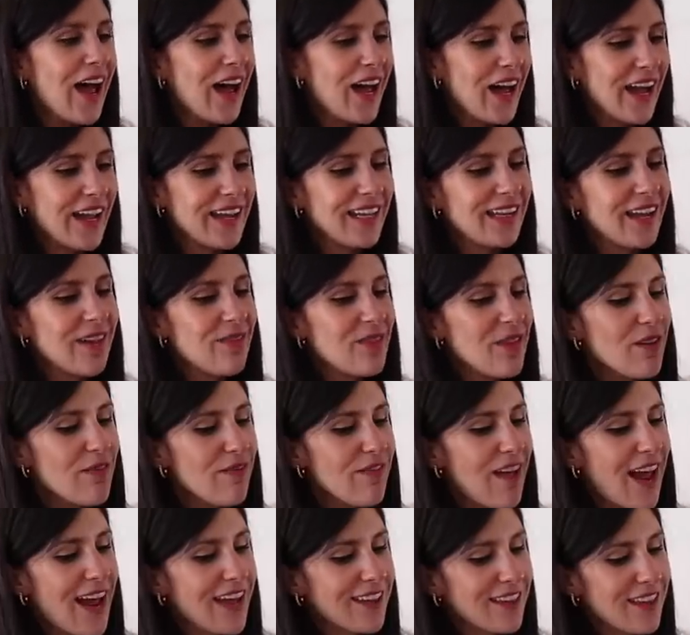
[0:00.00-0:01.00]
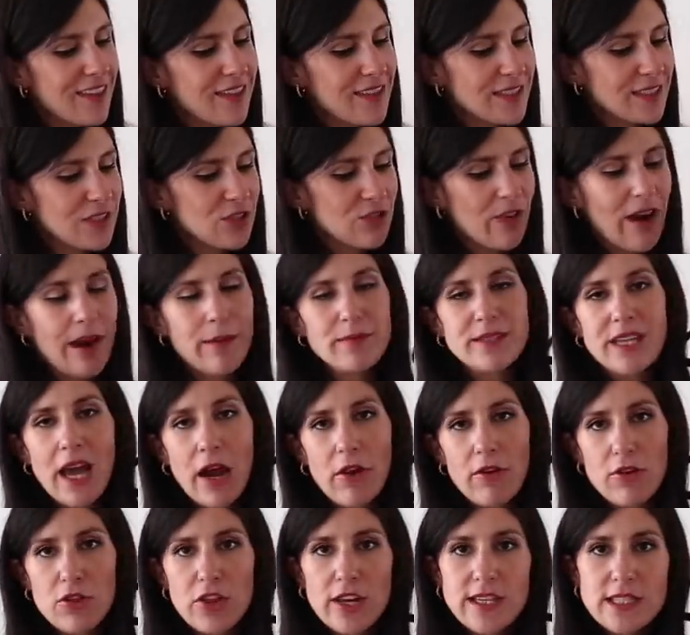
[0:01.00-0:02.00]
I love the fact that the straps
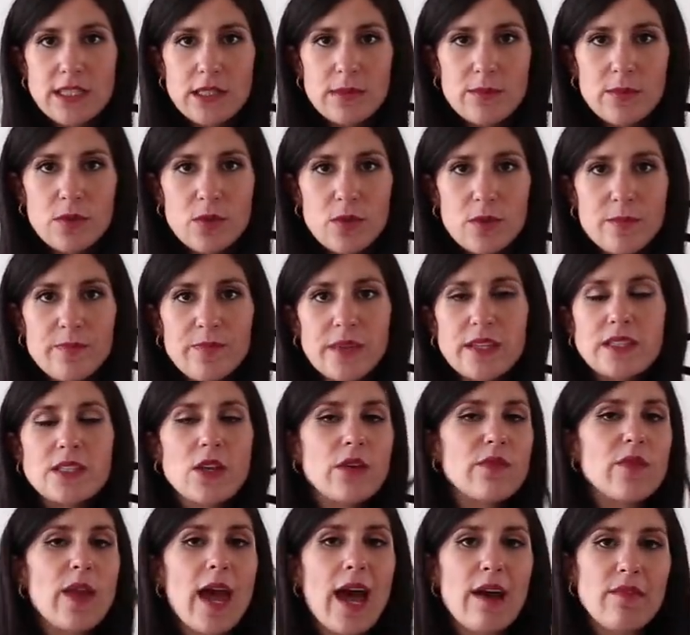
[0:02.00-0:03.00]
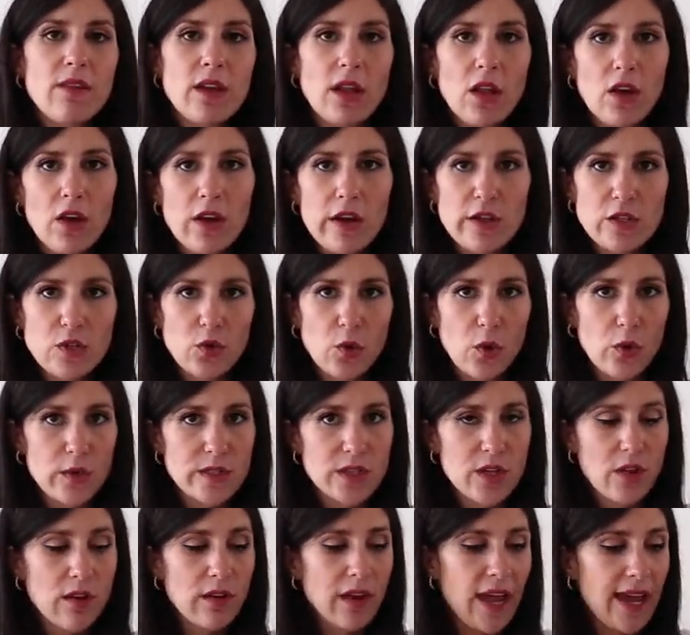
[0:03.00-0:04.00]
are adjustable, so if you have a longer
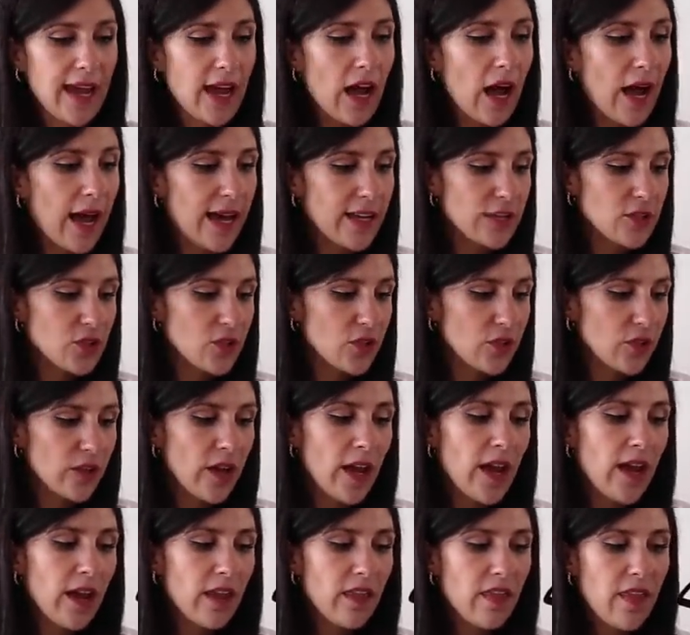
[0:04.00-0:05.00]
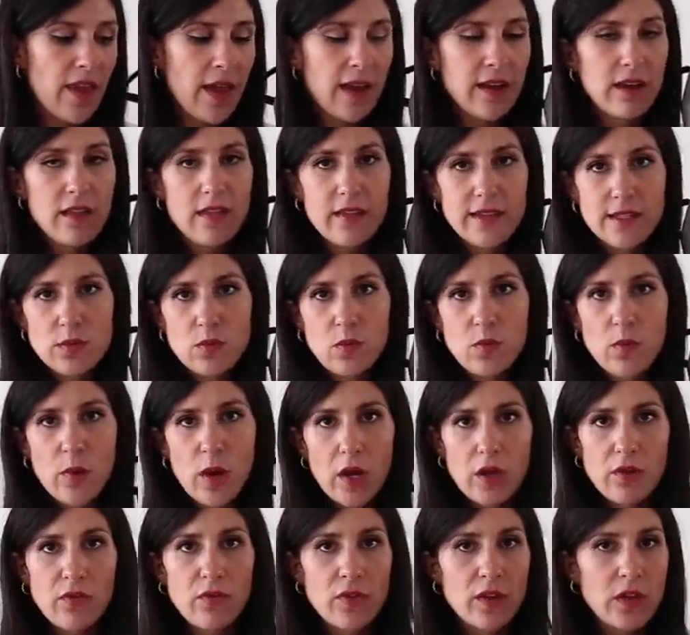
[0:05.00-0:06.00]
torso like I do, then this will
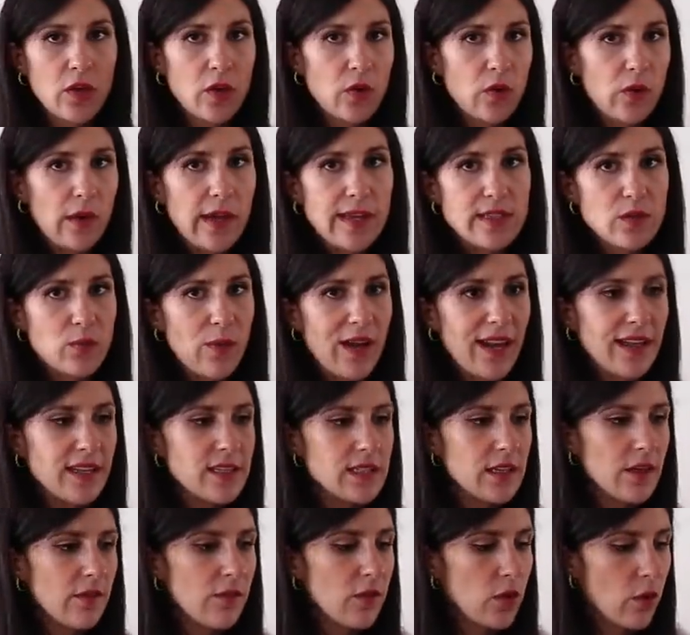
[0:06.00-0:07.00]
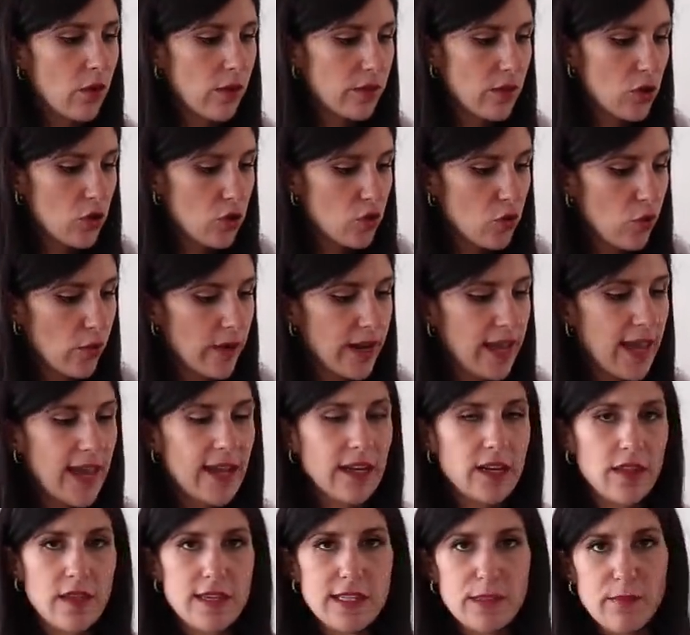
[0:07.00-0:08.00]
work for you, as well as if you're on the shorter
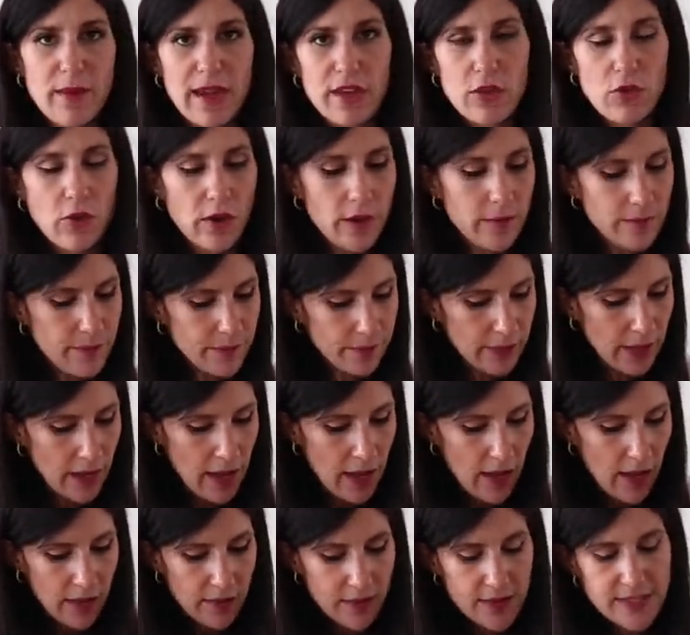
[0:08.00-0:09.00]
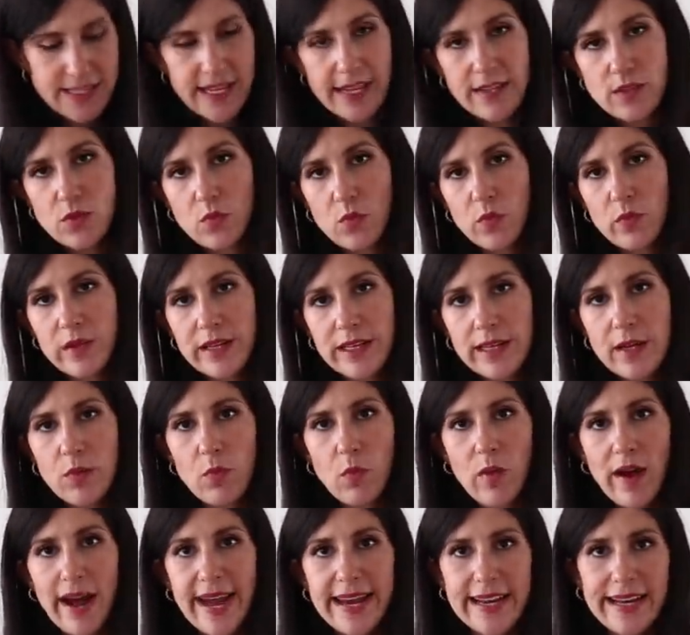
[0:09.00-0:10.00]
end of the spectrum. This has really
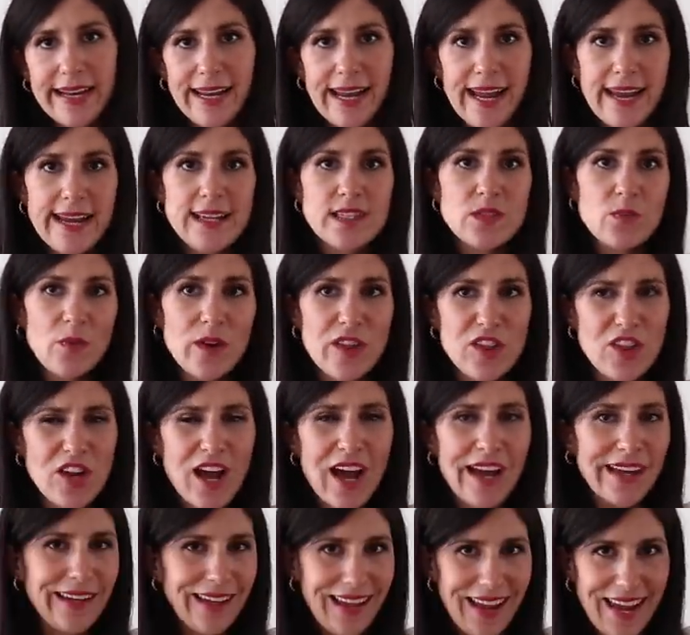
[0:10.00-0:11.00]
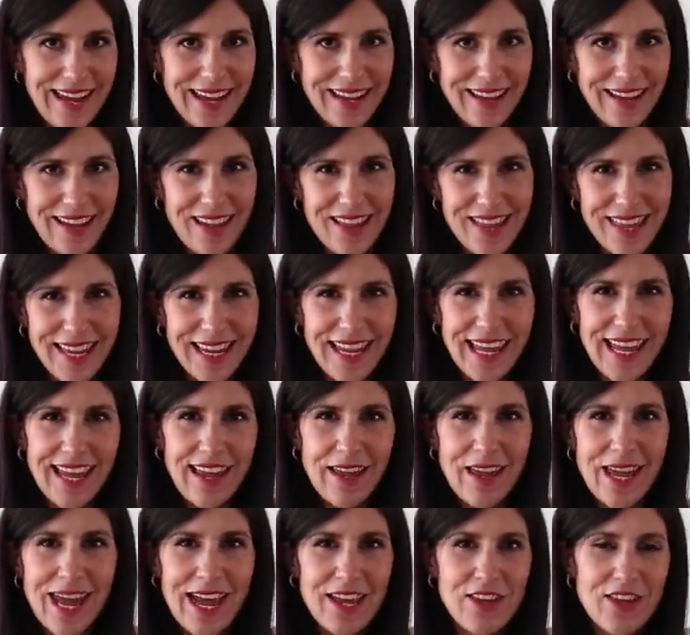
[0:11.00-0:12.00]
wide legs, which I like. I think
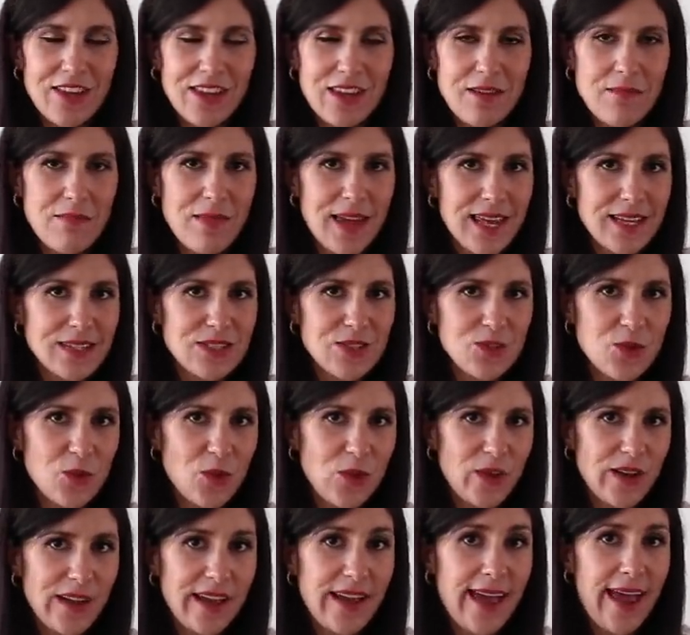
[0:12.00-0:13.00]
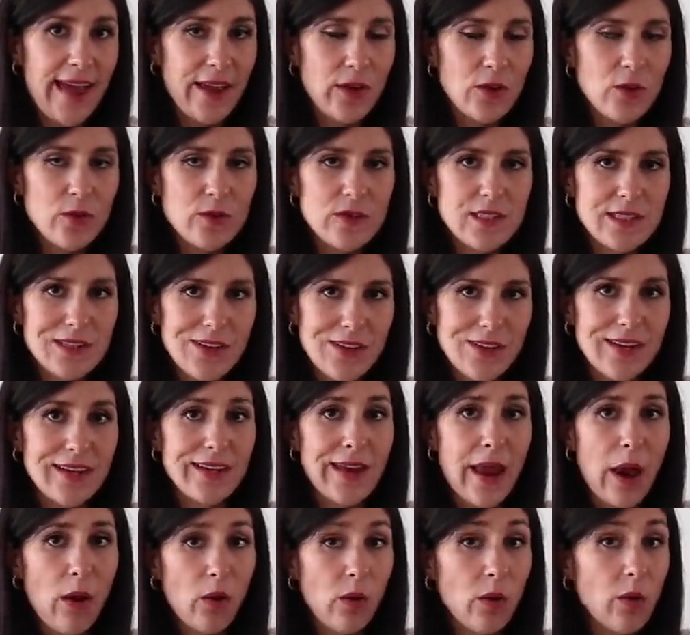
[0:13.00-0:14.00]
it actually makes your ankles look
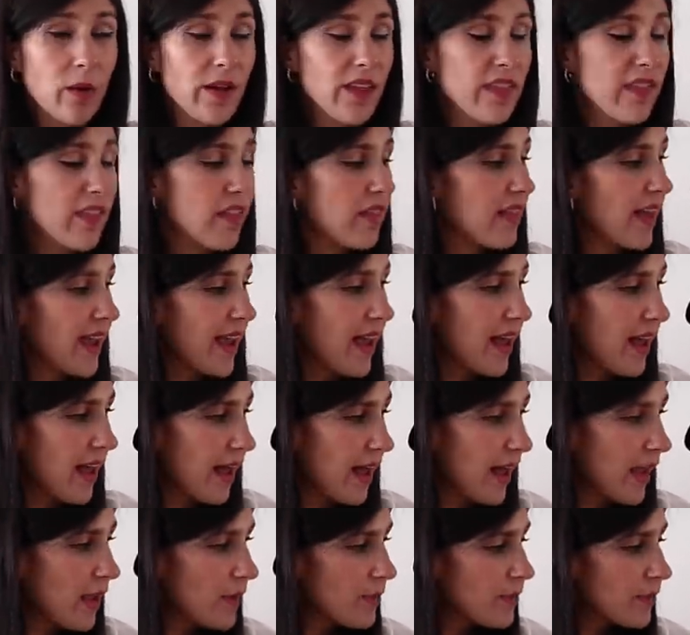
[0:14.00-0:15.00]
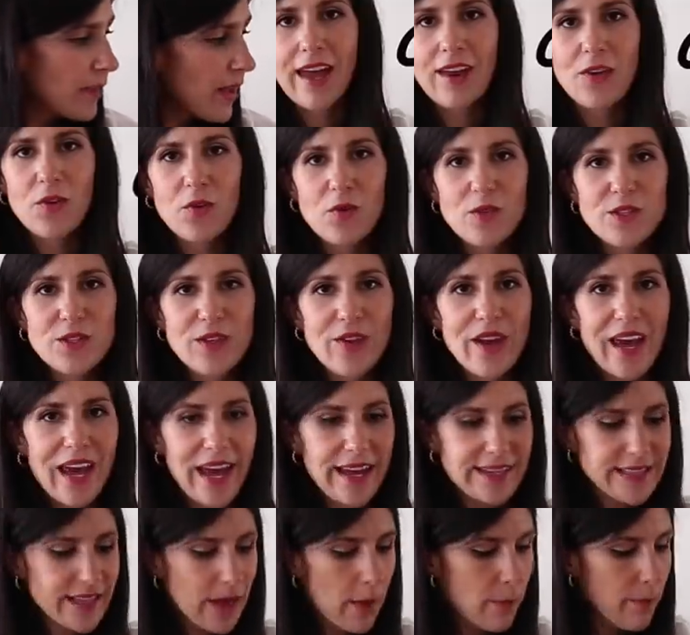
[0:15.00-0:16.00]
narrower than they are. And it also
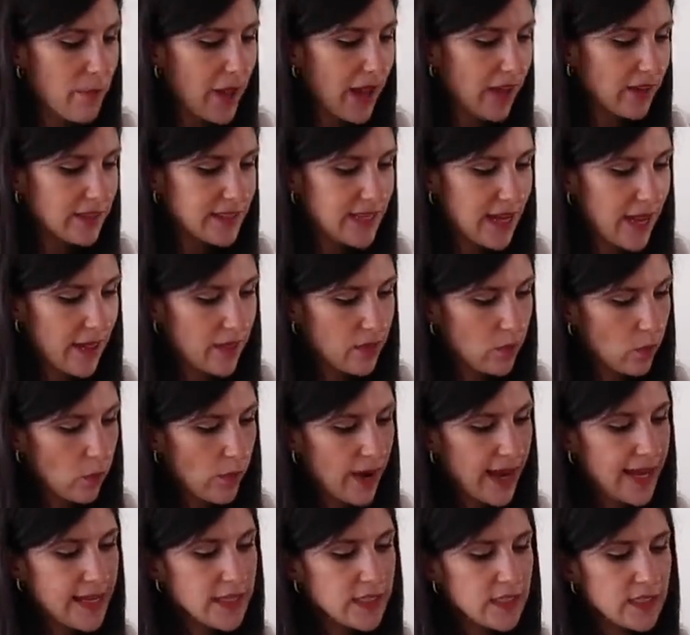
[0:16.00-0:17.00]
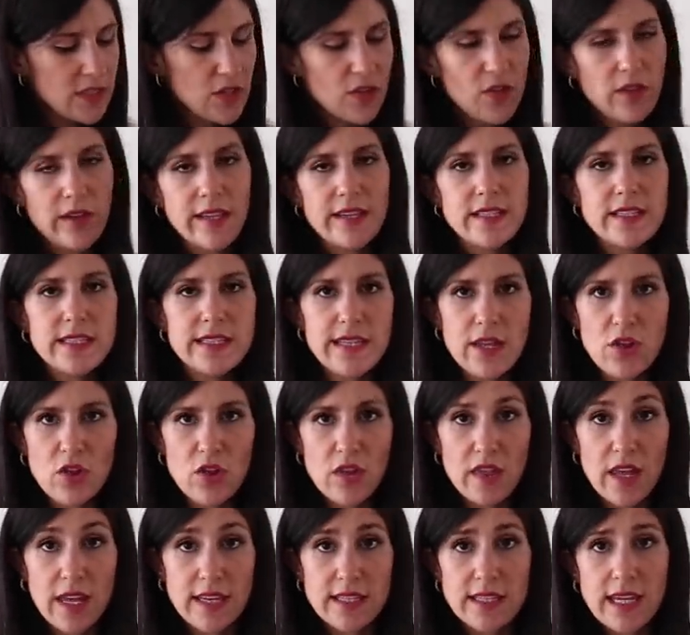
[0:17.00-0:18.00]
has a belt at the waist, so you can
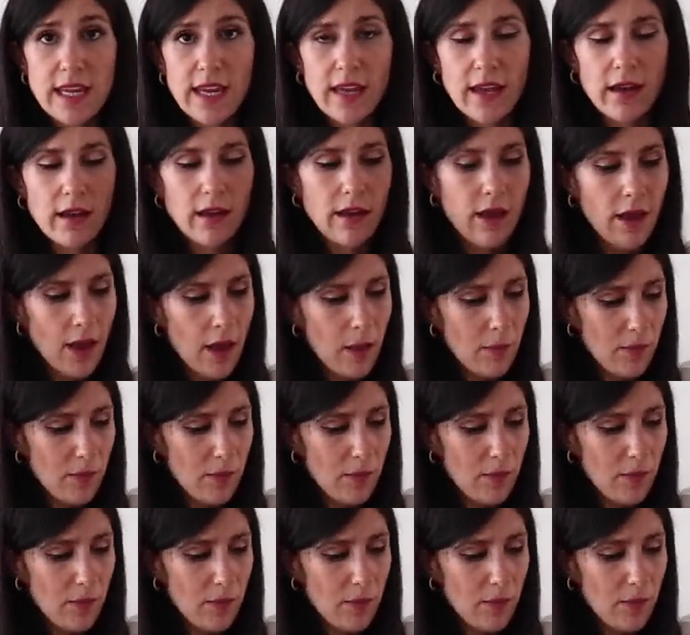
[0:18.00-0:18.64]
cinch things in.